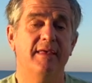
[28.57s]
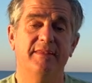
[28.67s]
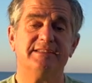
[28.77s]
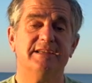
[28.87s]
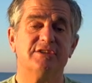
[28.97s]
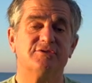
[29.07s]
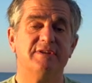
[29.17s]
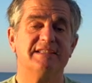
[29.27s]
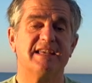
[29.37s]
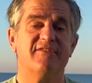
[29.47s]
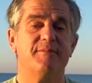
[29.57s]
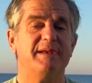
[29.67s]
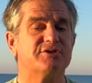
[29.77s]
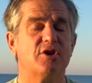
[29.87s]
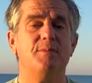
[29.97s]
This industry has given me
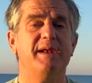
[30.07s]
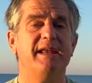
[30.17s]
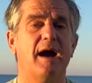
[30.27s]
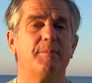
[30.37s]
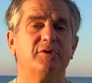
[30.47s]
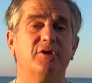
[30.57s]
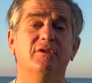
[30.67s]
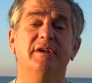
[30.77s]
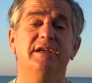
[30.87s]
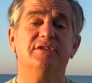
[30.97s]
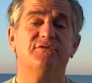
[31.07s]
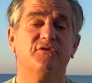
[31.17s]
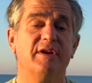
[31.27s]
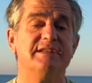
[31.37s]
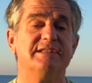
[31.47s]
so many opportunities,
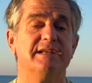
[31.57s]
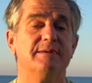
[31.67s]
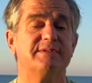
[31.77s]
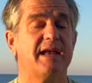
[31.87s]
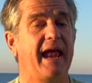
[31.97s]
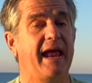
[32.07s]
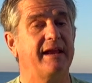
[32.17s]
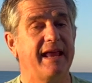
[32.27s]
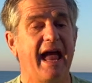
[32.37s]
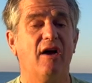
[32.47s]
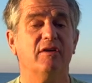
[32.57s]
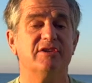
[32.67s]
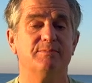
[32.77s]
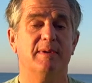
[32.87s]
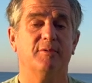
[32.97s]
friendships, and
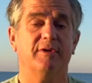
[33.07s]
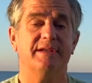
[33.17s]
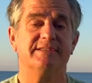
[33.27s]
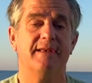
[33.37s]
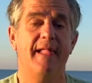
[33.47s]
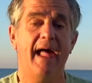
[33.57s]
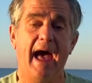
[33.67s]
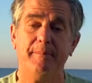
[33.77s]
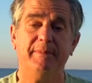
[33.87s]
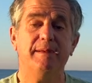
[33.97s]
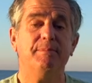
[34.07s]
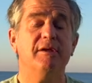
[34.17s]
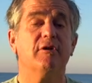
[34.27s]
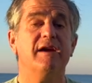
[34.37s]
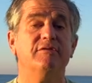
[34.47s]
countless memories. I'm deeply
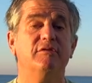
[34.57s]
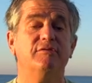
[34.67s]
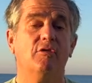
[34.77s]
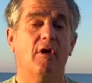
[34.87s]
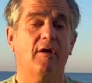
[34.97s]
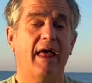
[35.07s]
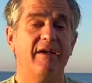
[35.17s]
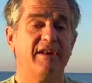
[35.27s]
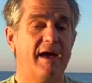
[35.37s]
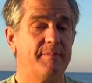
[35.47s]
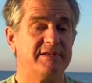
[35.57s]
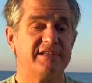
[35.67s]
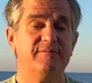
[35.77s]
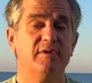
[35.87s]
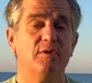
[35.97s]
grateful for our Lifetime
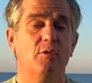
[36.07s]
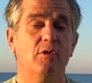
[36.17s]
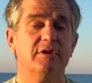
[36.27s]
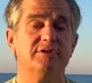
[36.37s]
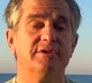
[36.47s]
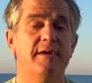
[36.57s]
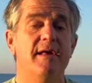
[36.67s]
Achievement Awards,